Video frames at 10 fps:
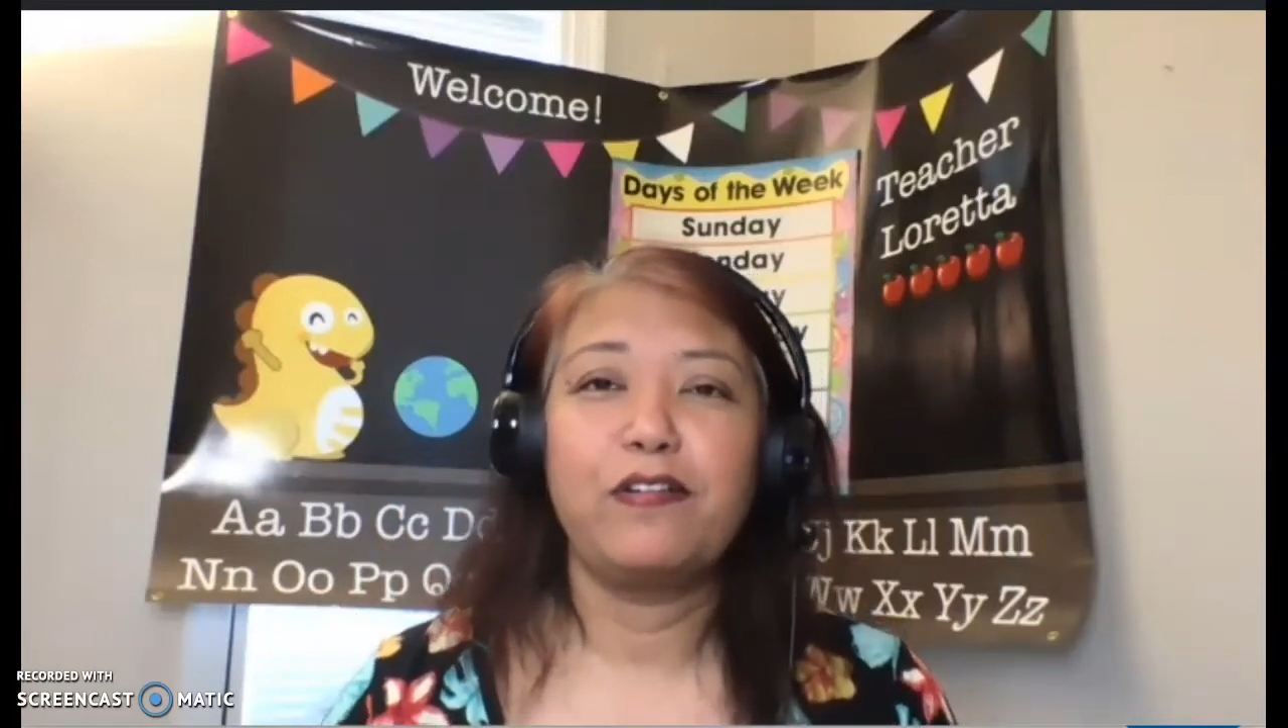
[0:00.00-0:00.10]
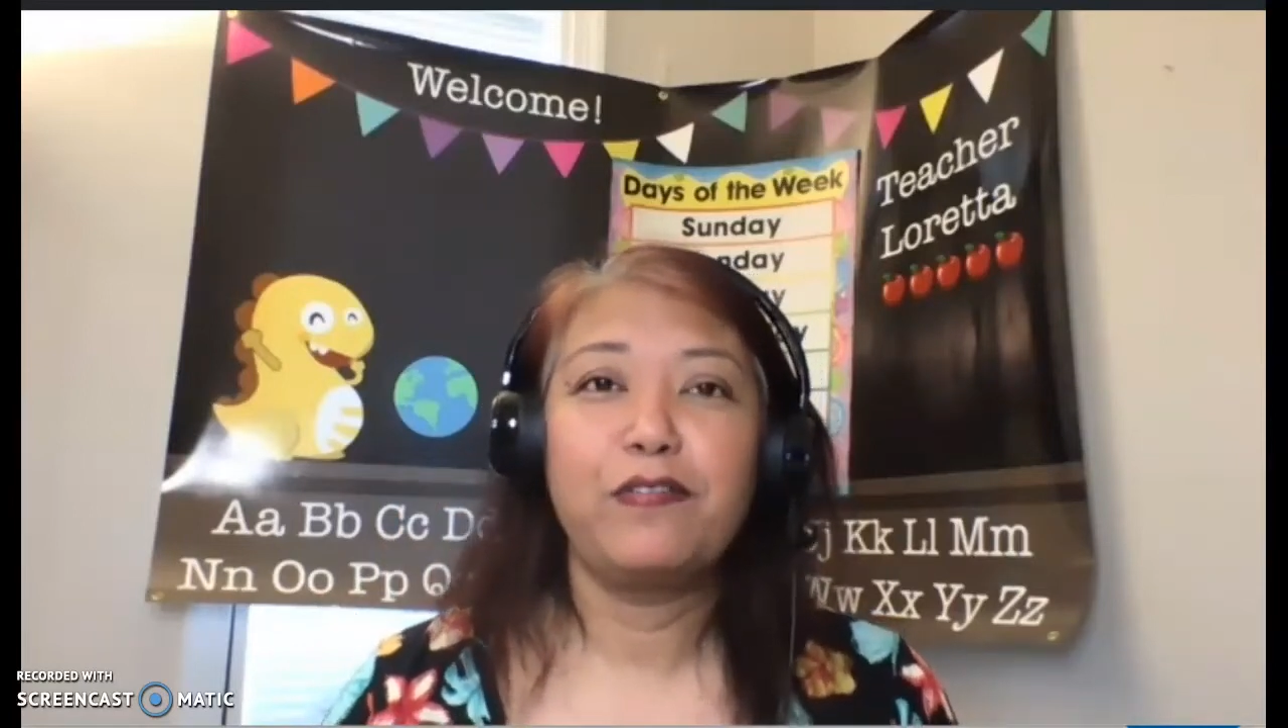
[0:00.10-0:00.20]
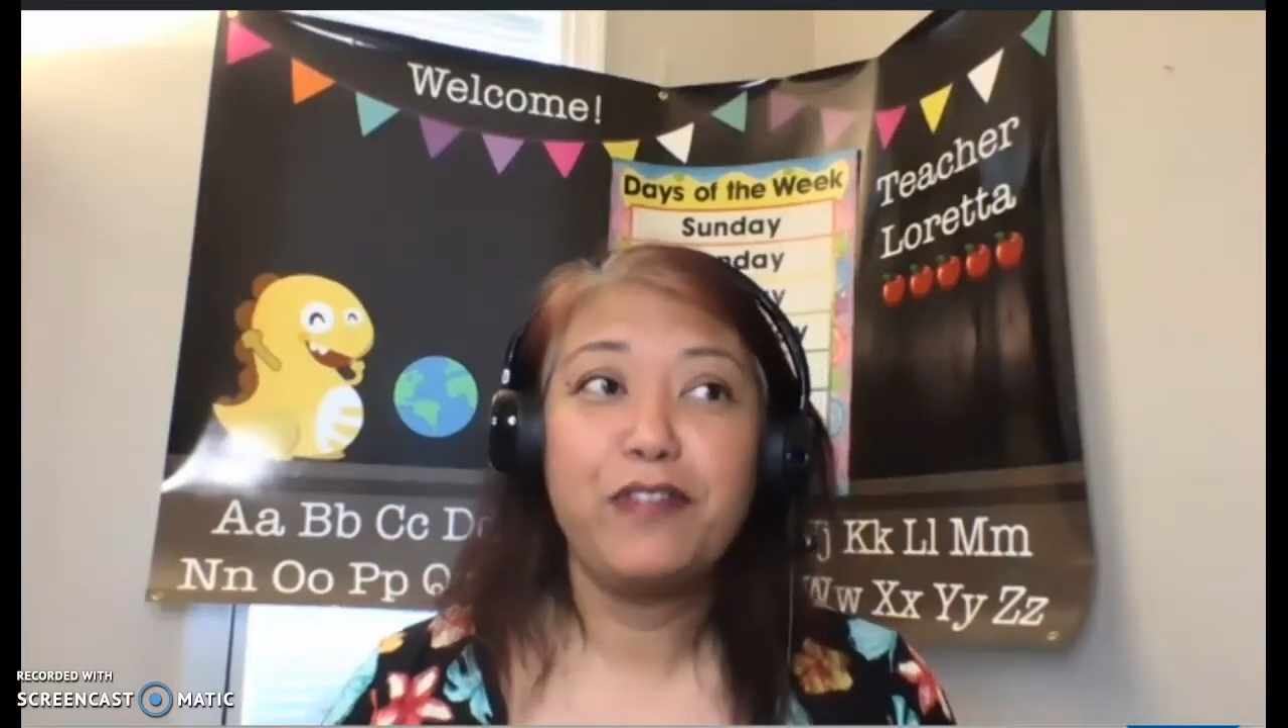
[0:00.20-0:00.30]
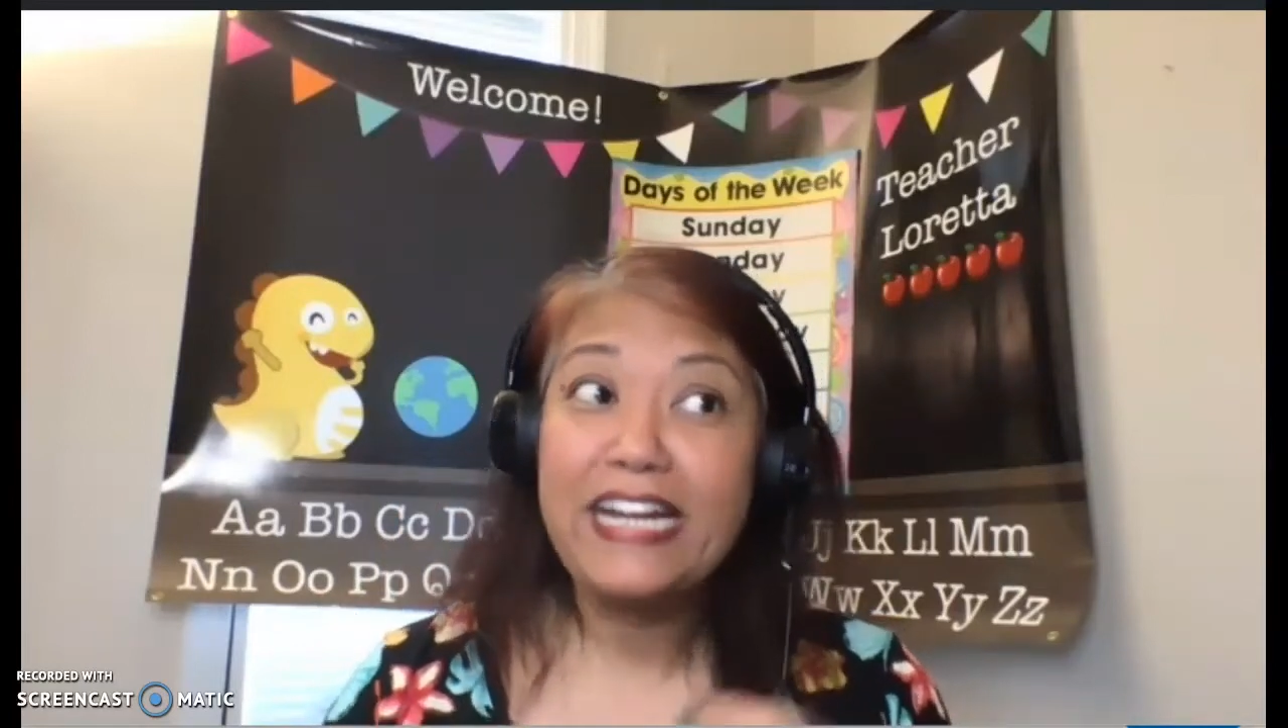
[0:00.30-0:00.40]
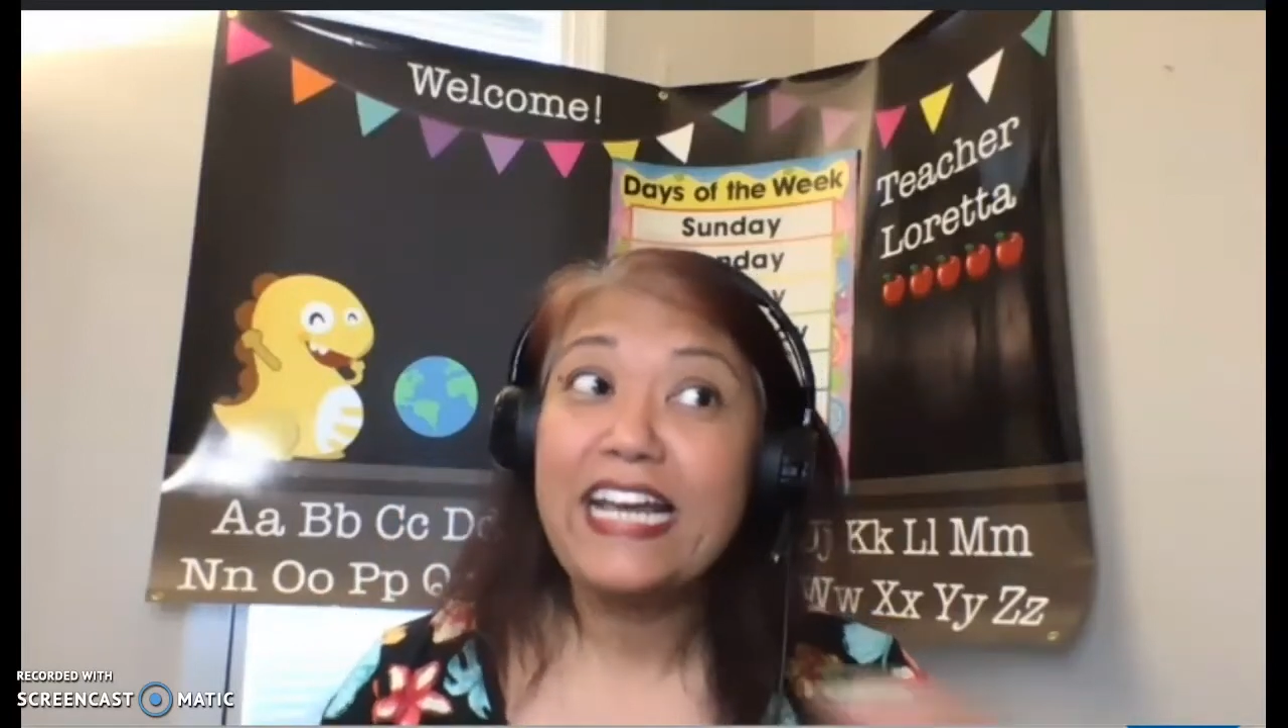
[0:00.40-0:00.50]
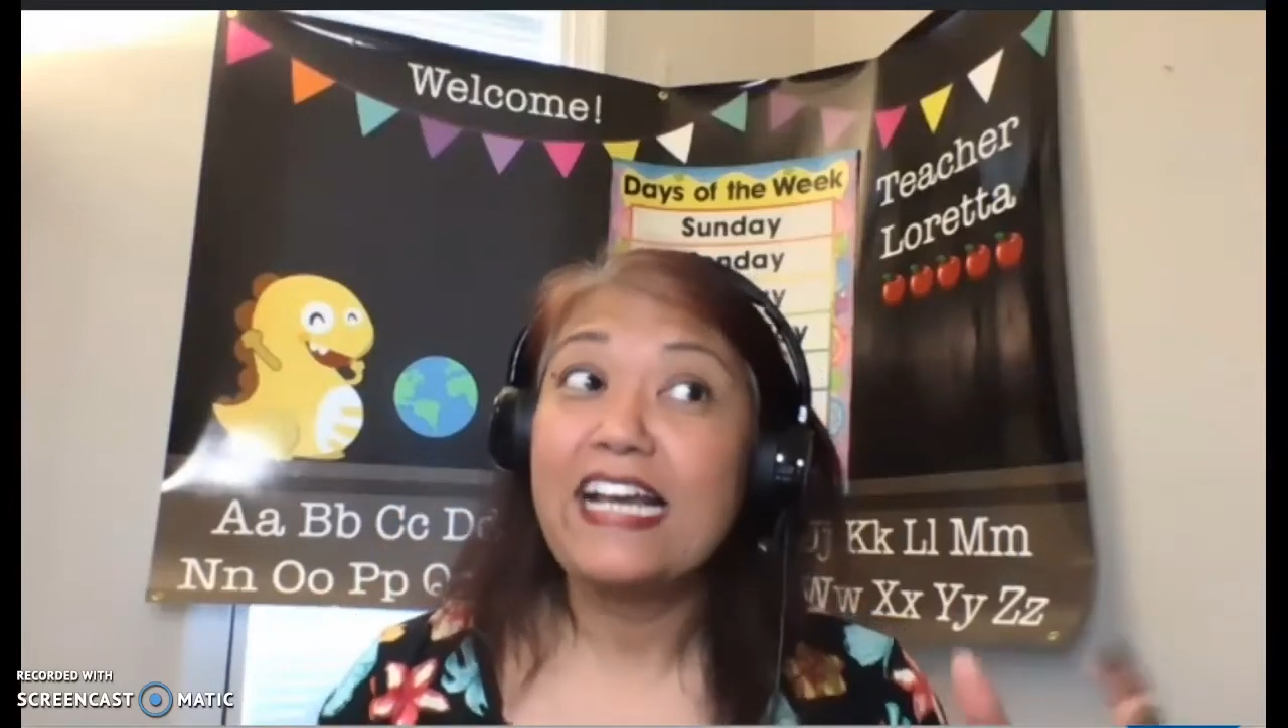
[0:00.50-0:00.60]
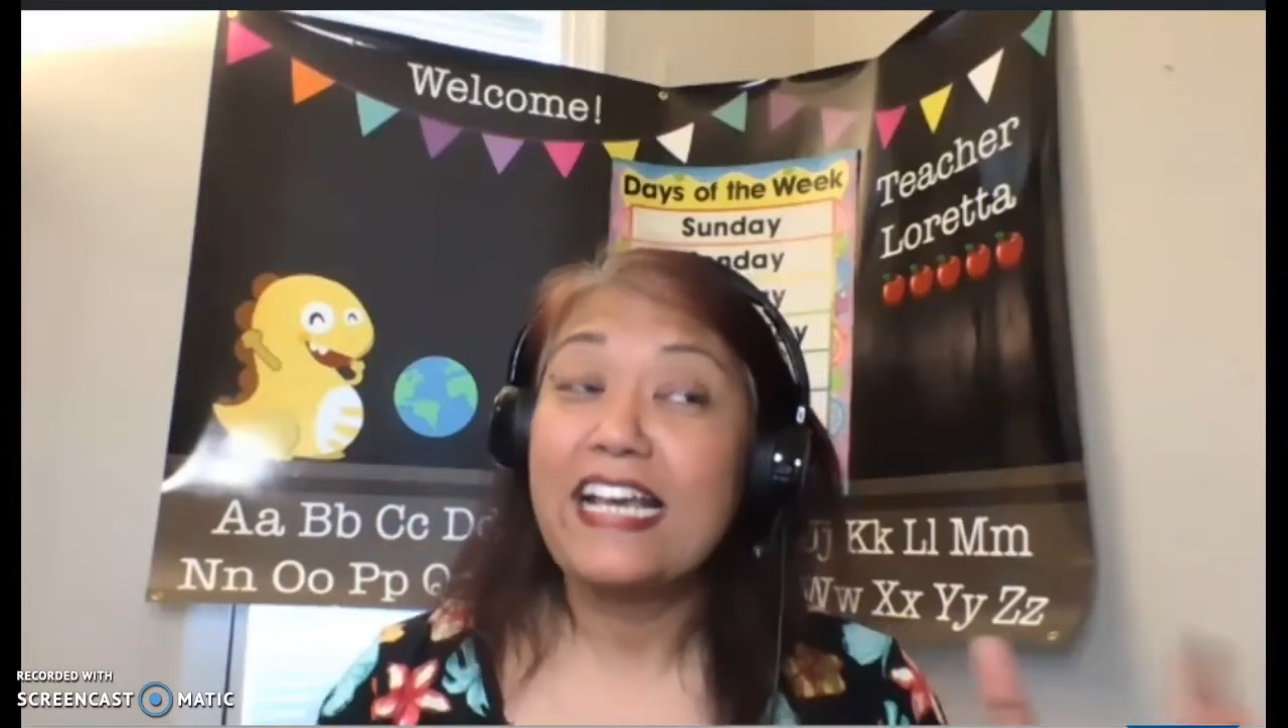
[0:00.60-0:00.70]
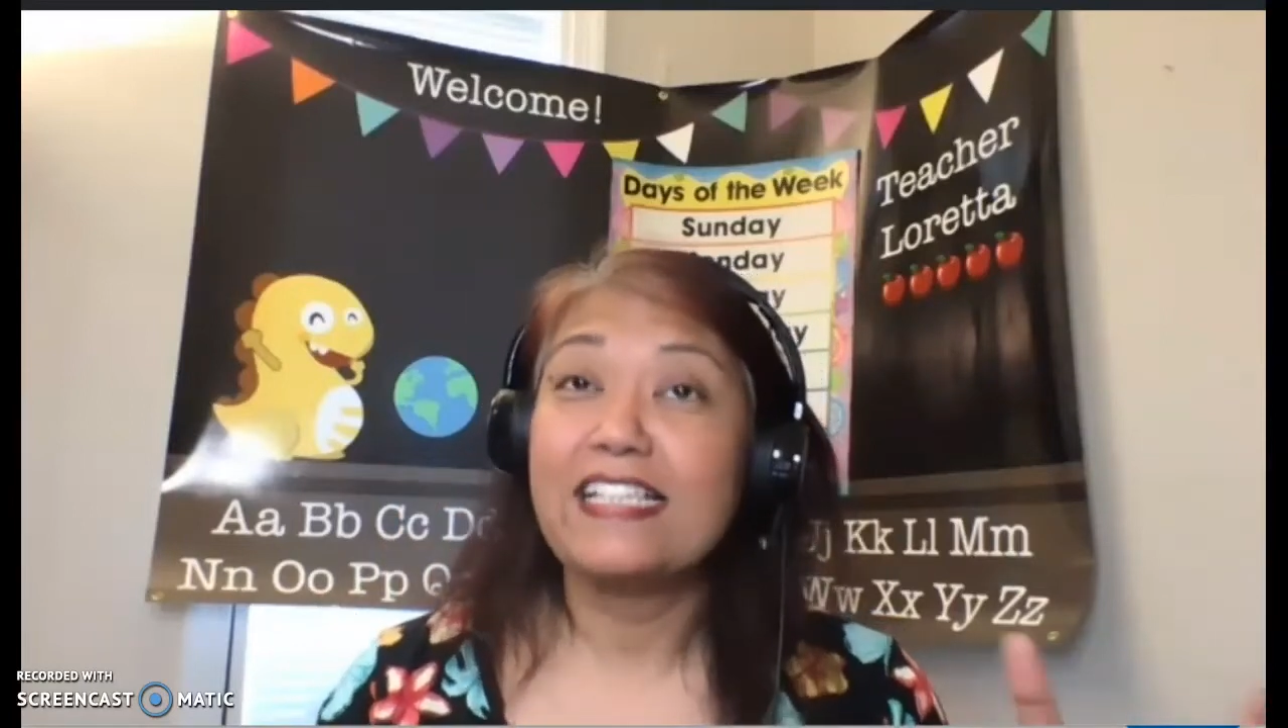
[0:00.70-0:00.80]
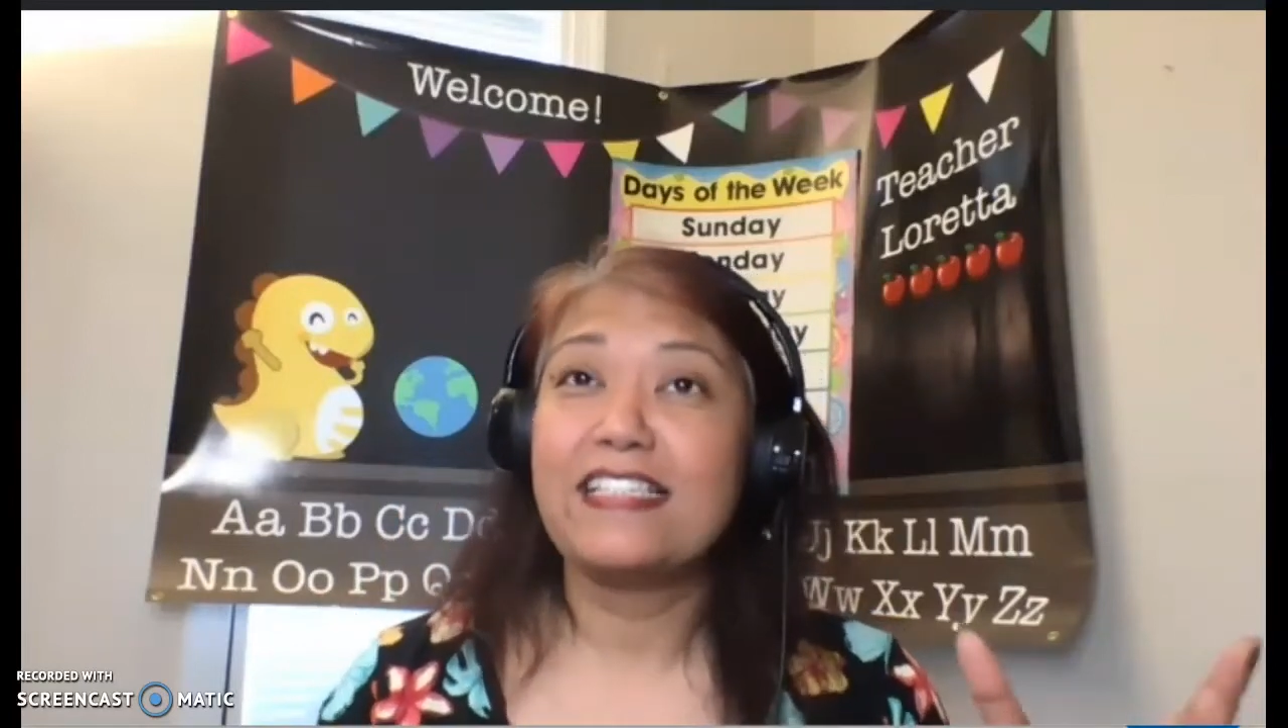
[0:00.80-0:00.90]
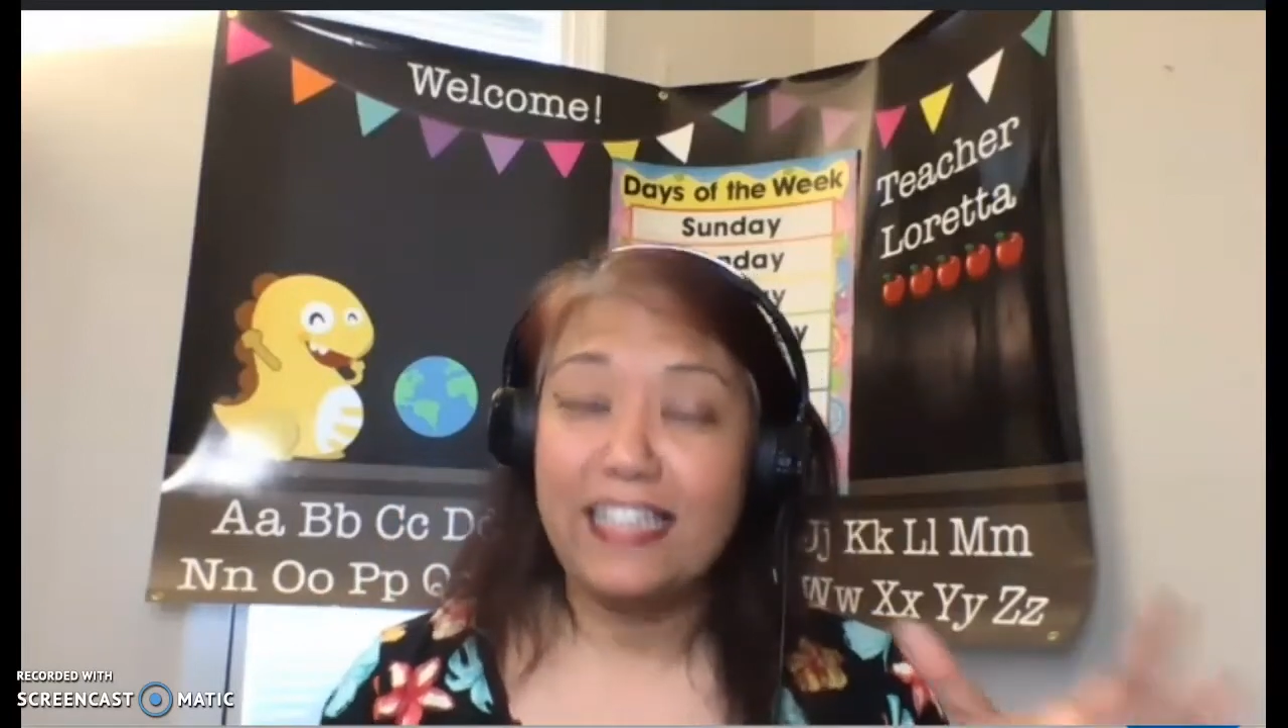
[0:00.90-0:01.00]
Reading
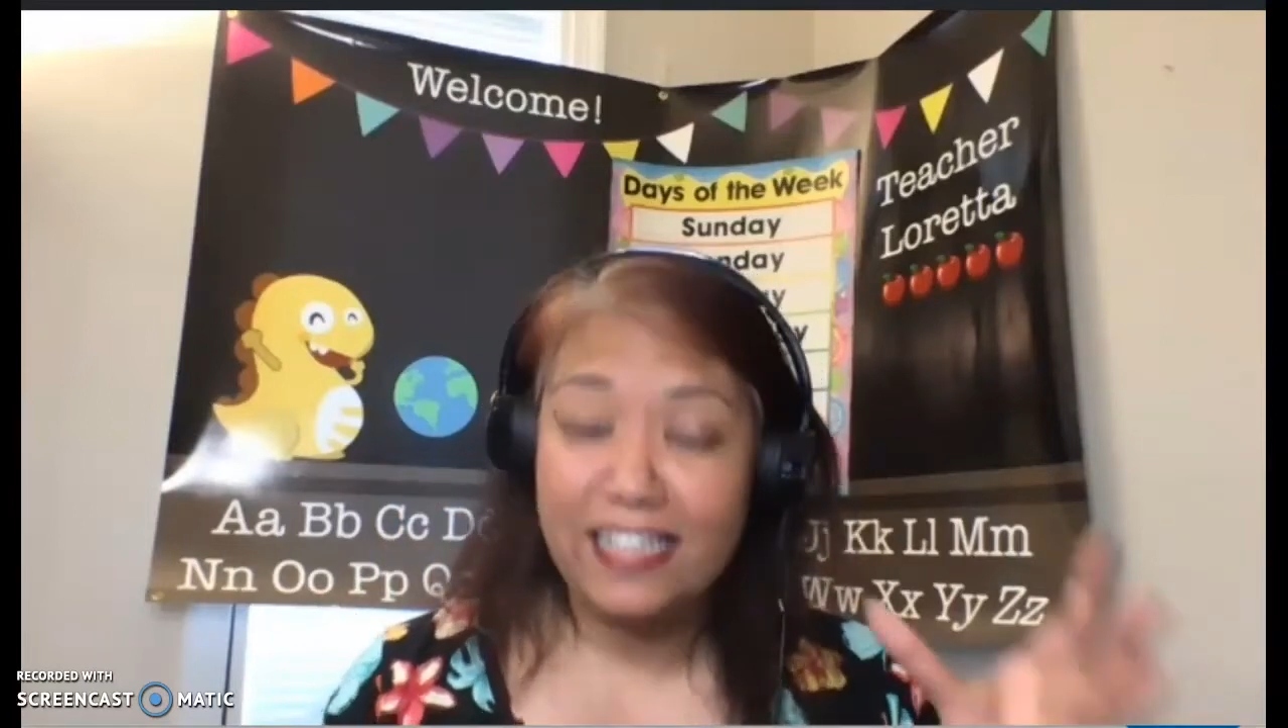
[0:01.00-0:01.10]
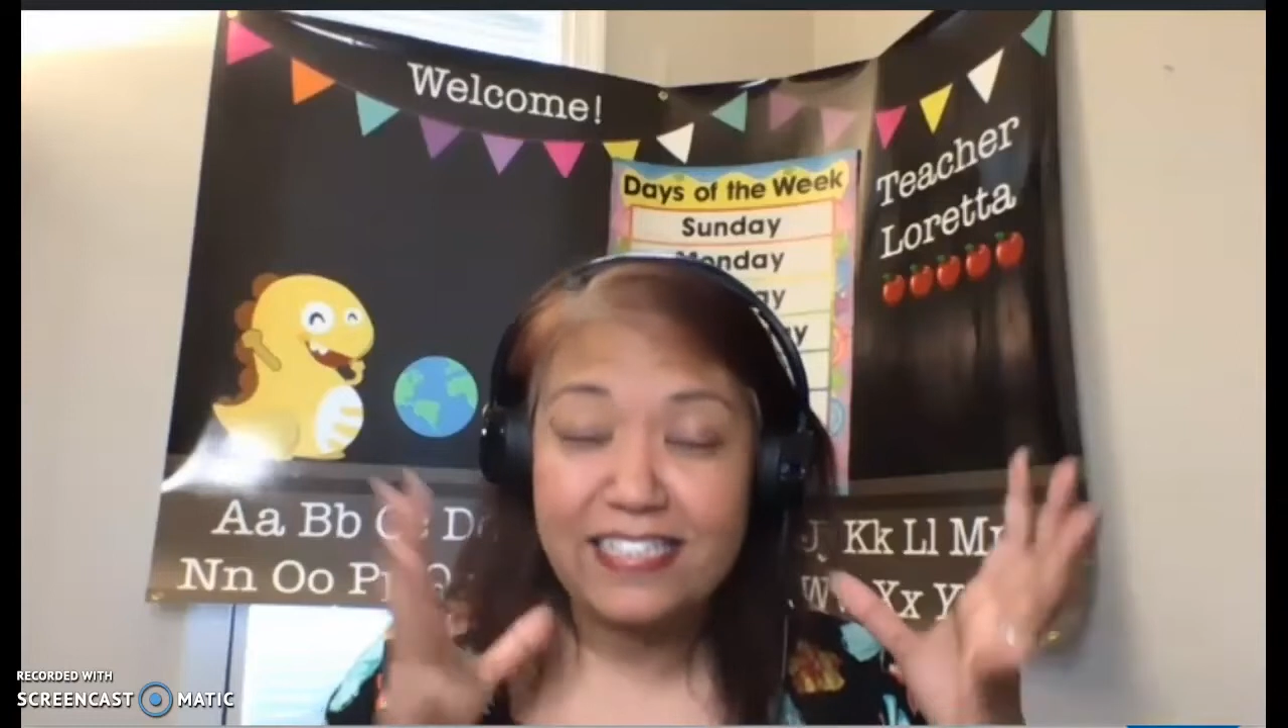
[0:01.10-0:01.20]
is